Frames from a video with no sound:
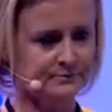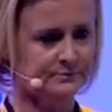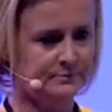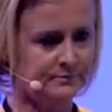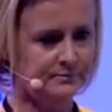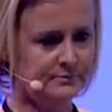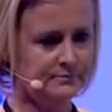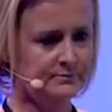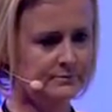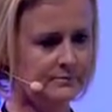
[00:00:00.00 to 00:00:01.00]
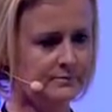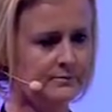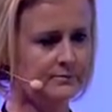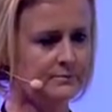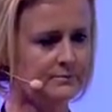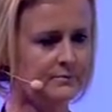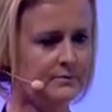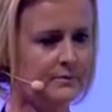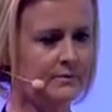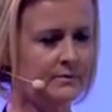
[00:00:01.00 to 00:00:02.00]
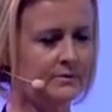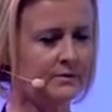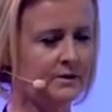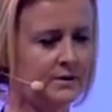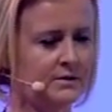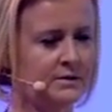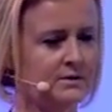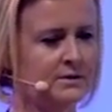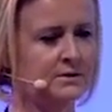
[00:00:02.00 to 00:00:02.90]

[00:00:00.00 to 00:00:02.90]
(silence)